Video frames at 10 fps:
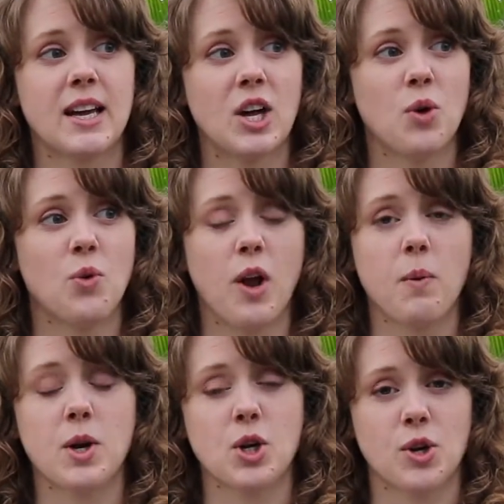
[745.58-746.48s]
want to
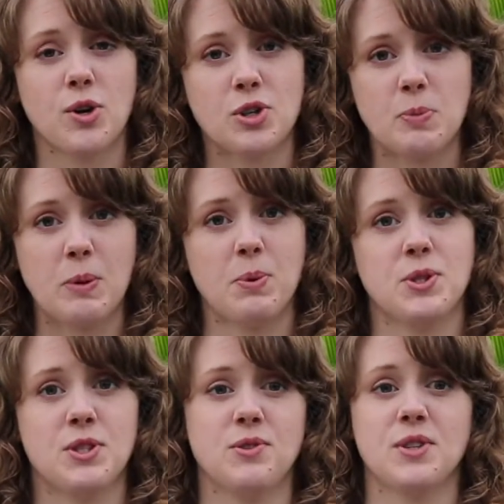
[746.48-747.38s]
encourage people
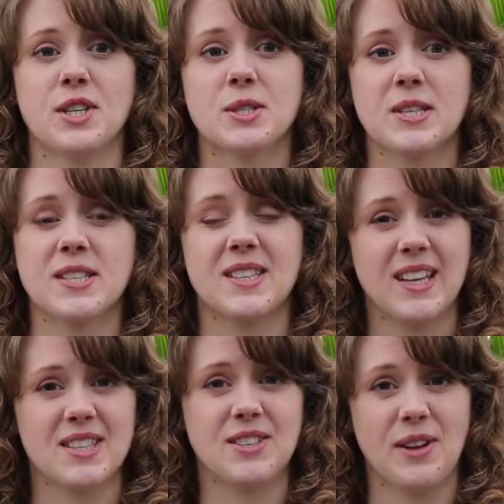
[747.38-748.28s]
to do this because I think
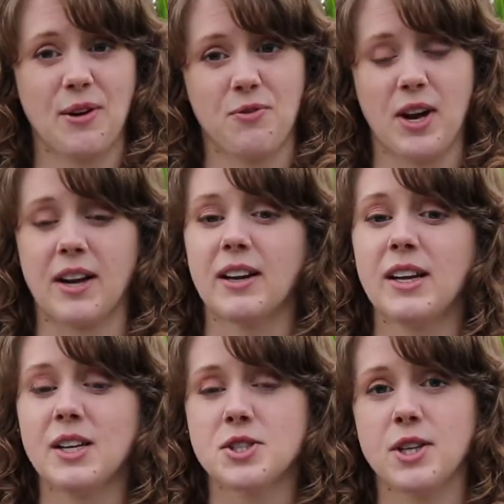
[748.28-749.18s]
it's a lot of fun.
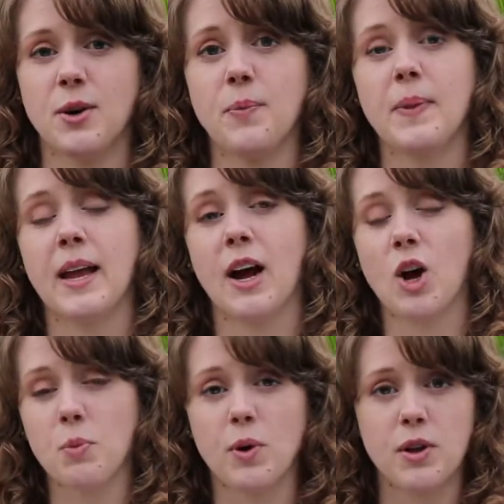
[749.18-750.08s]
So I
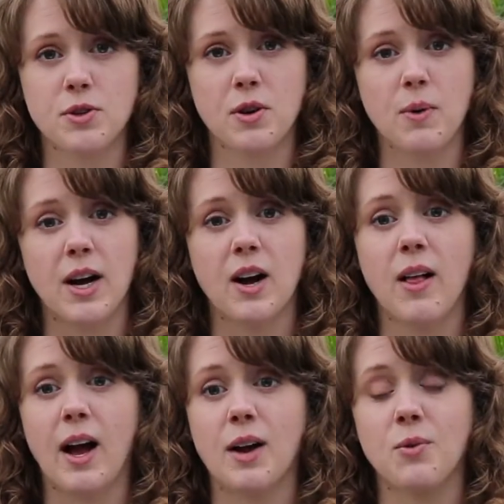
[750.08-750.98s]
hope you all are doing well.
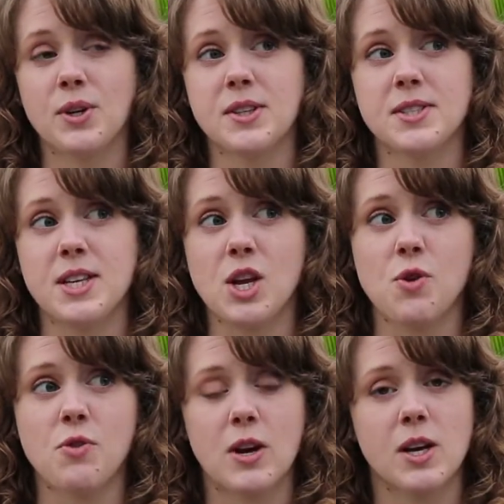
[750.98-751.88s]
I will see you
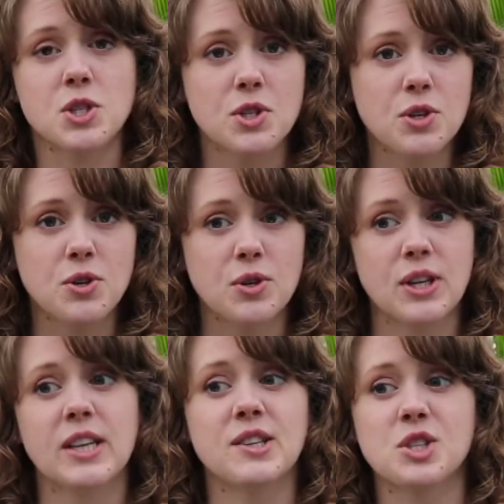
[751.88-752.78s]
very soon
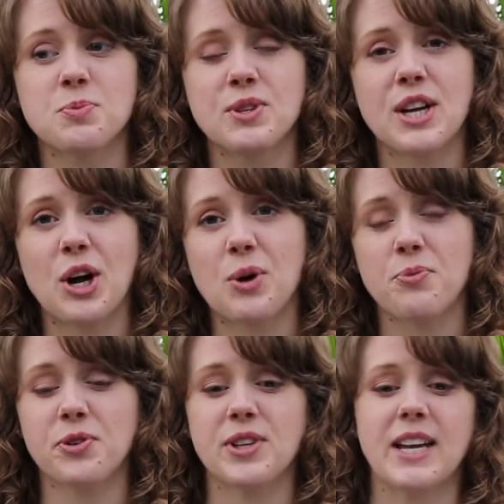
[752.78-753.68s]
in the spring,
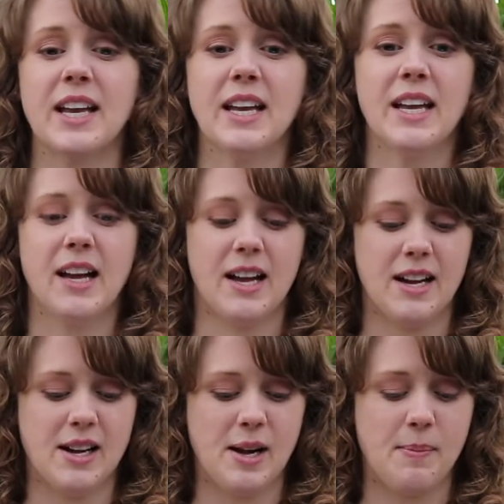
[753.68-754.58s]
hopefully,
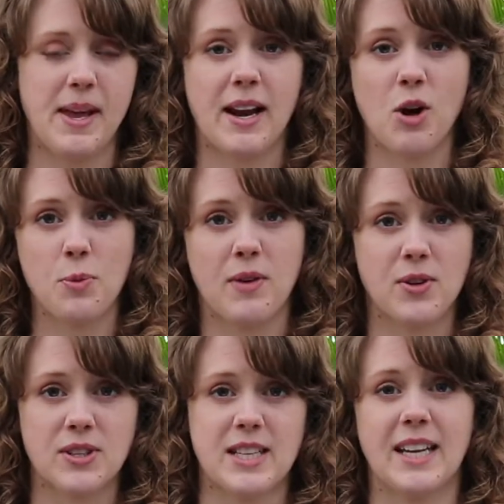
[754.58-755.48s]
and I hope you have a
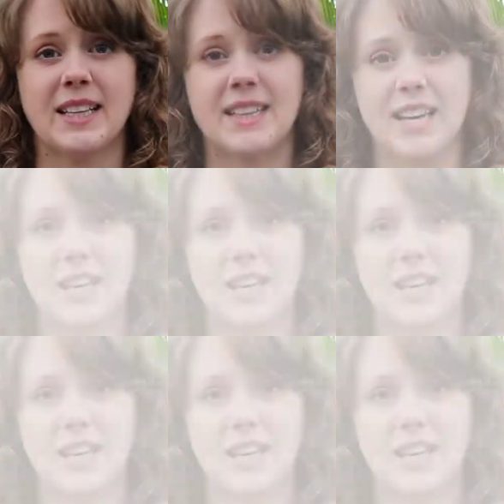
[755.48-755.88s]
good day. Thank